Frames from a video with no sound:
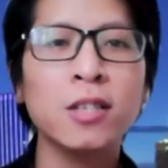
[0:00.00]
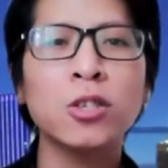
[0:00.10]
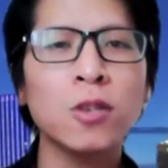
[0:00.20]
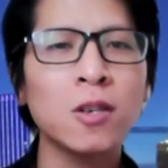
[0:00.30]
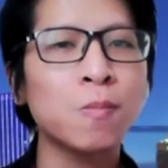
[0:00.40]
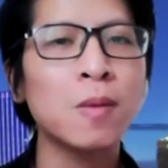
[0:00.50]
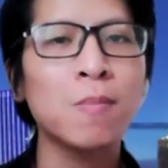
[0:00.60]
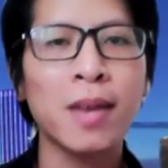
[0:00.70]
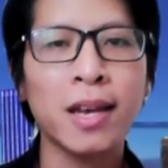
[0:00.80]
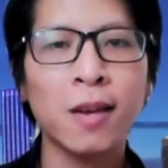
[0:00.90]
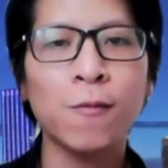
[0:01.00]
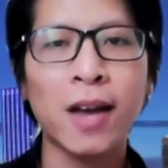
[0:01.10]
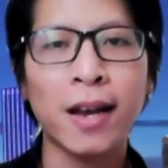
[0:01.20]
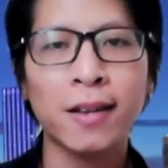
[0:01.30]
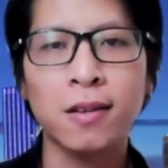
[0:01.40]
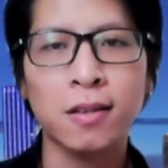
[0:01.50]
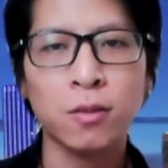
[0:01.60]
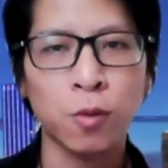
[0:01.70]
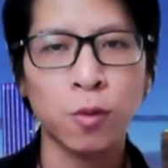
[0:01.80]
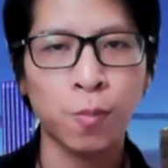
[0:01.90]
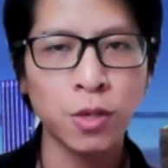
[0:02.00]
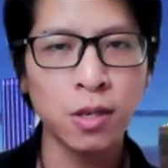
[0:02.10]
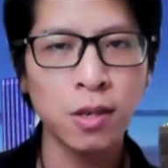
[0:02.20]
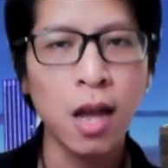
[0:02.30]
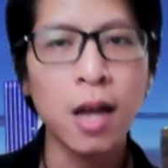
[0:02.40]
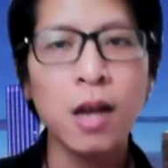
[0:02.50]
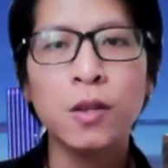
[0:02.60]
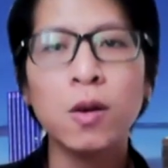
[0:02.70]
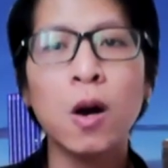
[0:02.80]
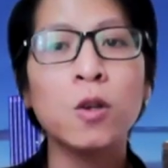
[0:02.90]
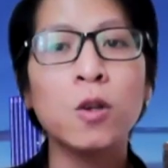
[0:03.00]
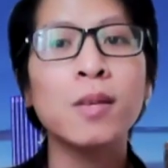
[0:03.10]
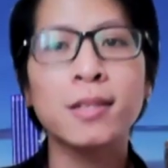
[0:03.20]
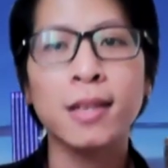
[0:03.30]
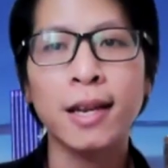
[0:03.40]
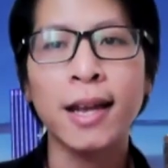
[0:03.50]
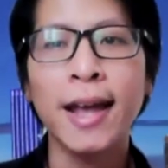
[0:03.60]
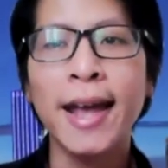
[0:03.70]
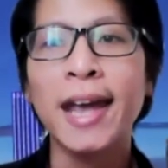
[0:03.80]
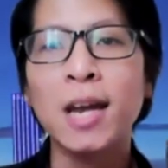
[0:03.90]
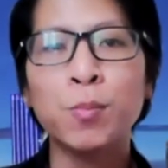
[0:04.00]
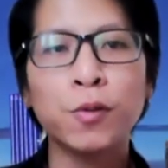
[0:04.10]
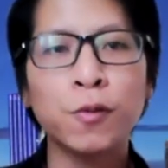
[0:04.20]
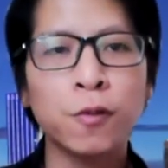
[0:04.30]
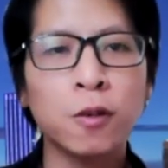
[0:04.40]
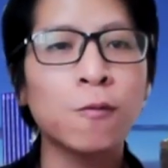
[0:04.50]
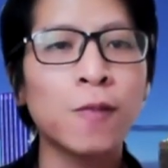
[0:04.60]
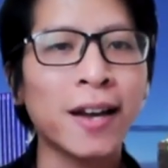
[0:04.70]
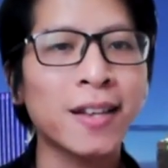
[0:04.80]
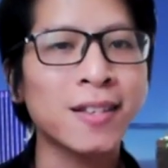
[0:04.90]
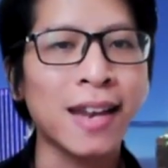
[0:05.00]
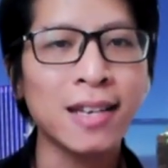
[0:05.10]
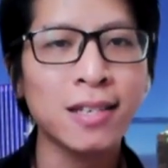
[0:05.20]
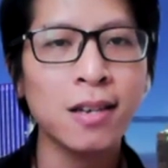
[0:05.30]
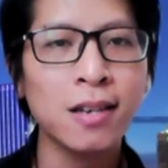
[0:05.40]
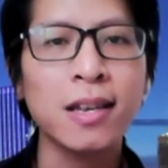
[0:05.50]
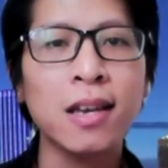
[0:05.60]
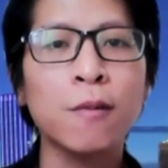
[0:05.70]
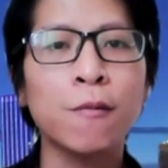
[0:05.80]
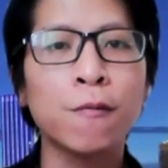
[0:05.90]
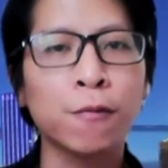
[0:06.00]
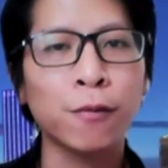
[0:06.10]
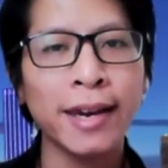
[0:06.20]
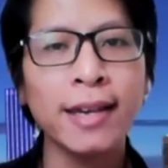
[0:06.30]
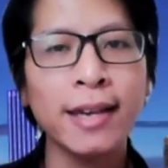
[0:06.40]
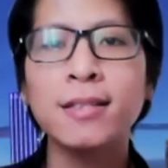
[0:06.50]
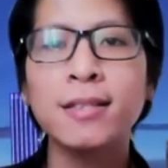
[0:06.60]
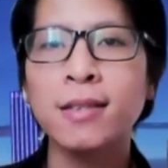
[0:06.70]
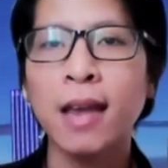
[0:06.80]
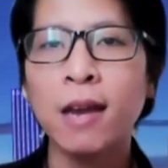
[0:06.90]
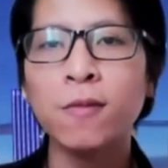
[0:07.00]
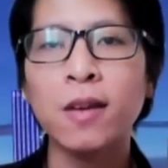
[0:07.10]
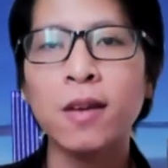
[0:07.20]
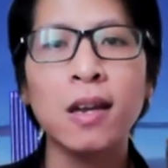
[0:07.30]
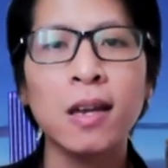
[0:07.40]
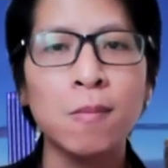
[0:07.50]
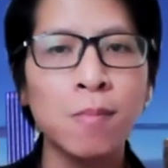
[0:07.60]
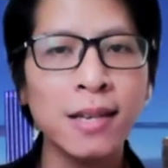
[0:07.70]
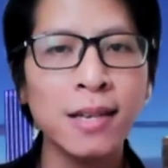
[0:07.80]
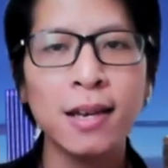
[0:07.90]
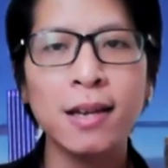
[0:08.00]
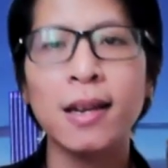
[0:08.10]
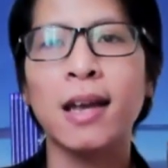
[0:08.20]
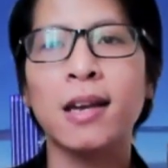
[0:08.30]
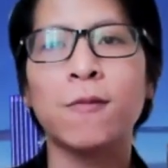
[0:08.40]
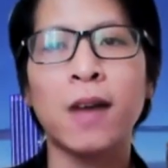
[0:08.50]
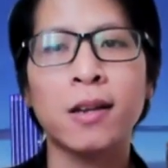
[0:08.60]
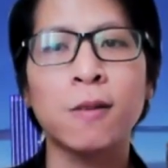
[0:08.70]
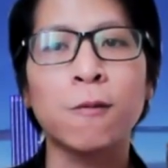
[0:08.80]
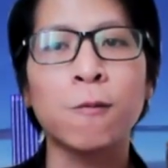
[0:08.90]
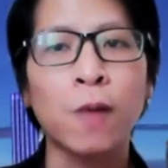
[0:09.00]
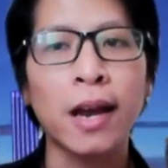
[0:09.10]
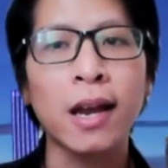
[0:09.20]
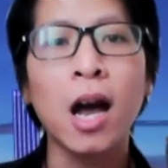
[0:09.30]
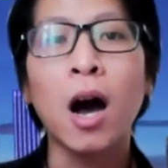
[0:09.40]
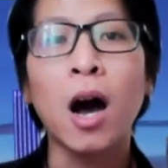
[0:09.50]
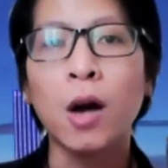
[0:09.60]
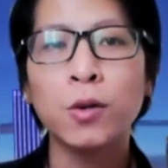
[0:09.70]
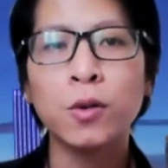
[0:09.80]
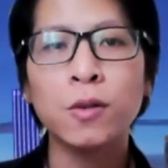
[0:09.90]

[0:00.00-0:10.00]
should be making vaccine distribution to Ho Chi Minh City and perform vaccinations in a free, safe, immediate, and effective way under the